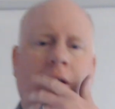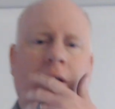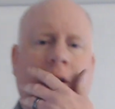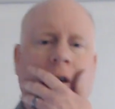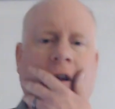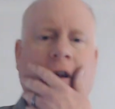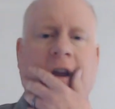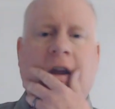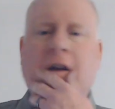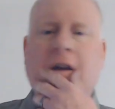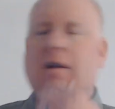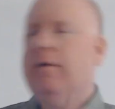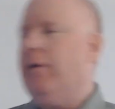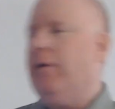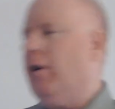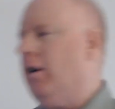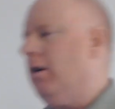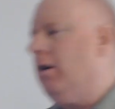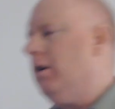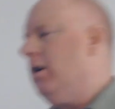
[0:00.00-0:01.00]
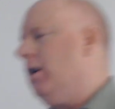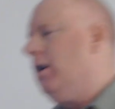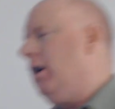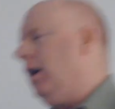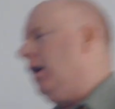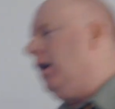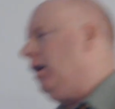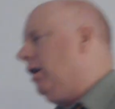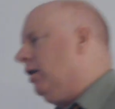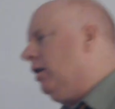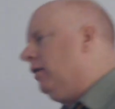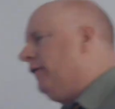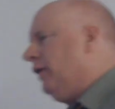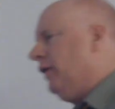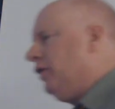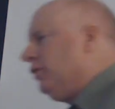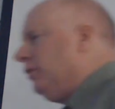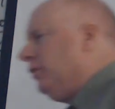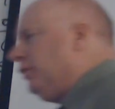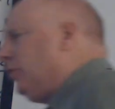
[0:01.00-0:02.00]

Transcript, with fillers: Okay, for uh, individuals